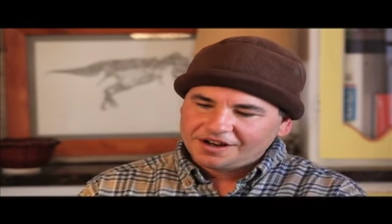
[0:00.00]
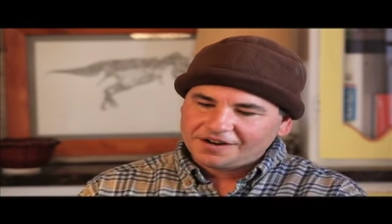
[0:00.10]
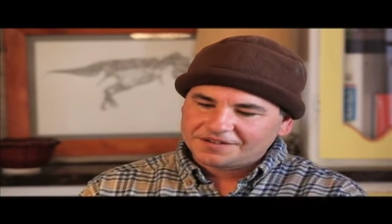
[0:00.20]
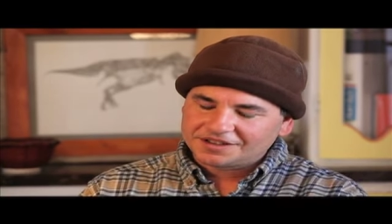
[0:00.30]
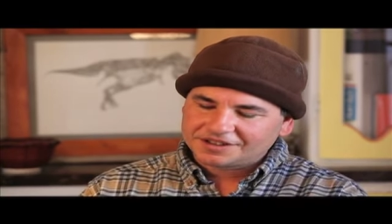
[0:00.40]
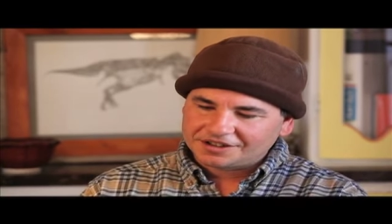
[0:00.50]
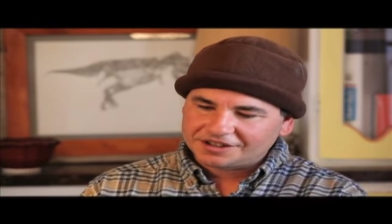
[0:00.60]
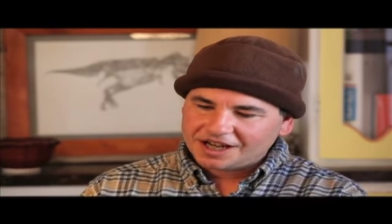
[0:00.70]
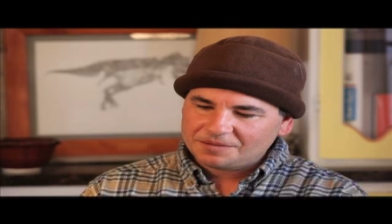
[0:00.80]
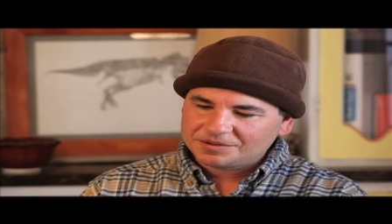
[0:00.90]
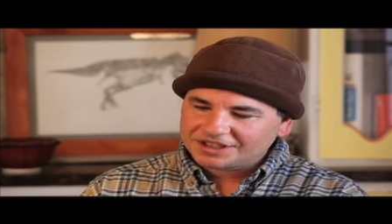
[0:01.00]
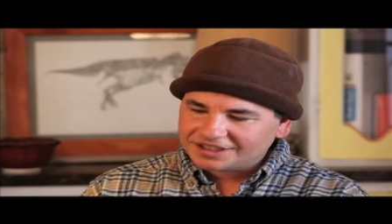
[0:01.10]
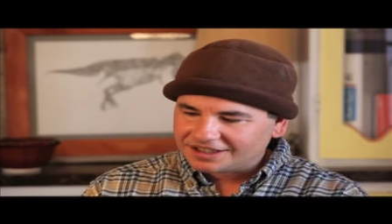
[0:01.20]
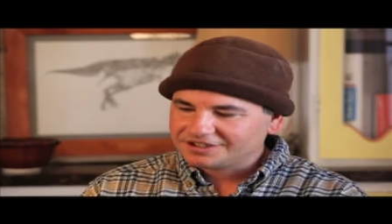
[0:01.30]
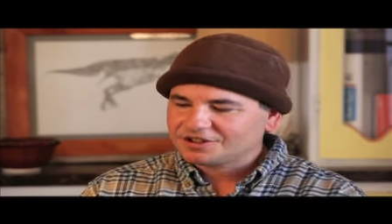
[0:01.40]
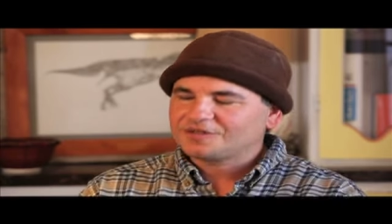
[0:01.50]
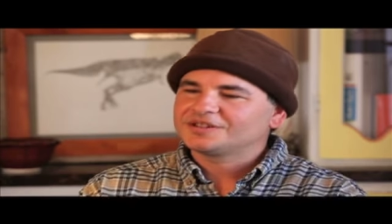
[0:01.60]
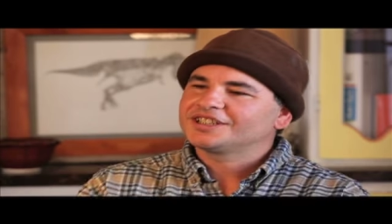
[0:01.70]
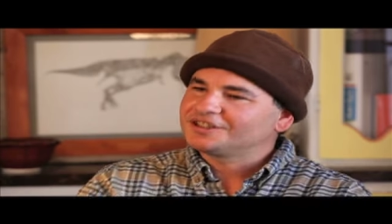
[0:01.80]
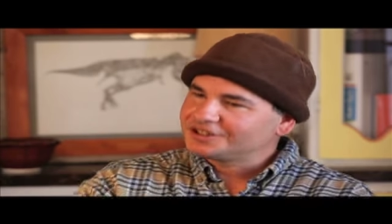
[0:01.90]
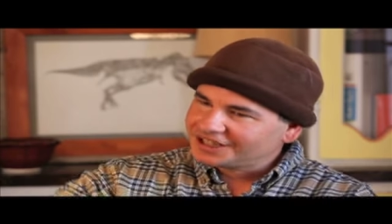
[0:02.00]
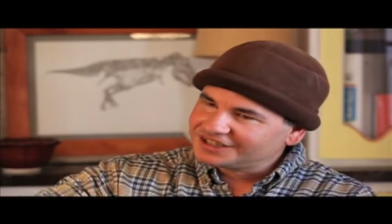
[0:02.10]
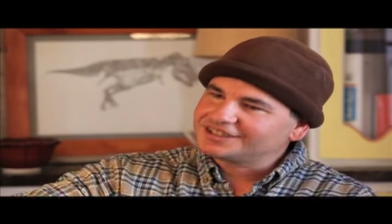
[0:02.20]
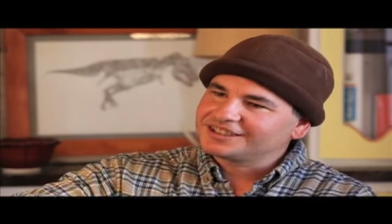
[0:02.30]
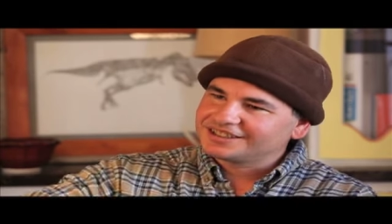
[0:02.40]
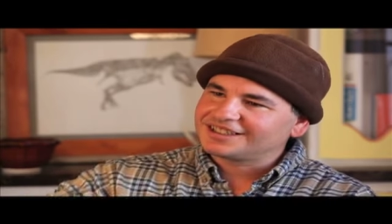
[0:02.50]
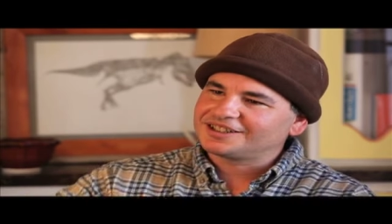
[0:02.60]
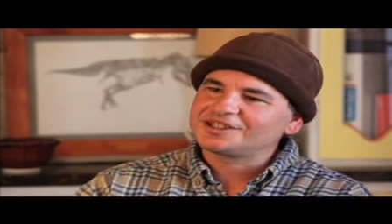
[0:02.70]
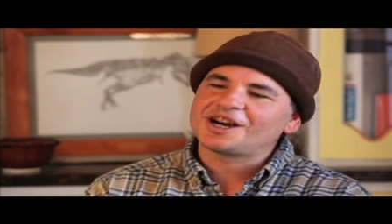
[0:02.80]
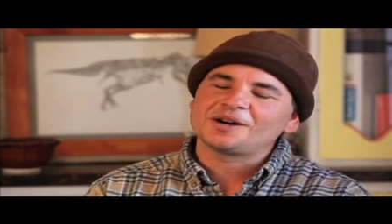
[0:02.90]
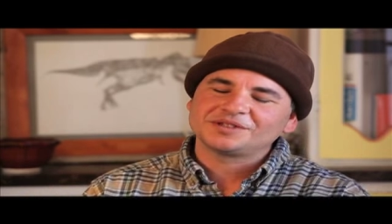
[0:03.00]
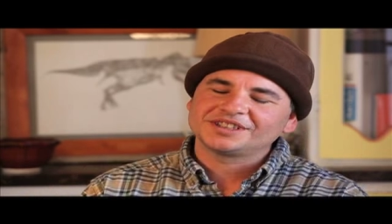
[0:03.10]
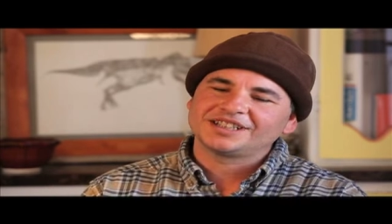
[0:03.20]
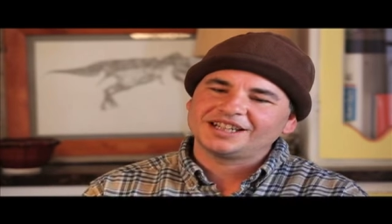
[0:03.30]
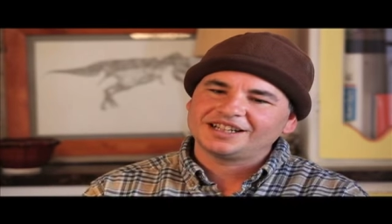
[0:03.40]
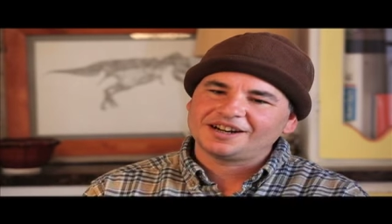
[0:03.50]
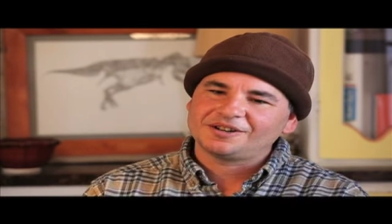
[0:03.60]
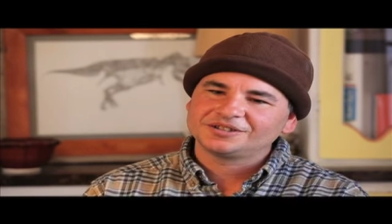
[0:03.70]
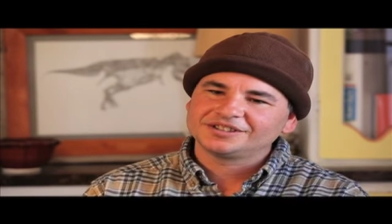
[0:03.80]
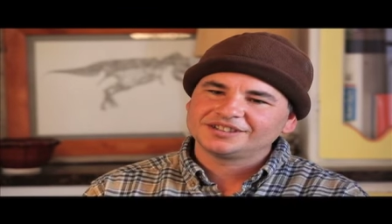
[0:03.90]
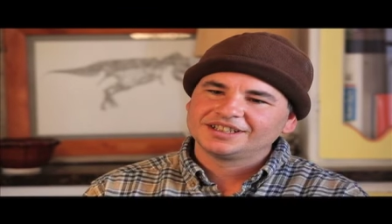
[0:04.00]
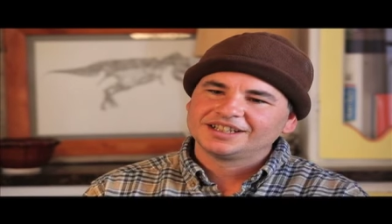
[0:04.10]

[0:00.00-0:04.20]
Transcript: of the ceratopsian, and I look over the hill and I could see the ceratopsian laid out, and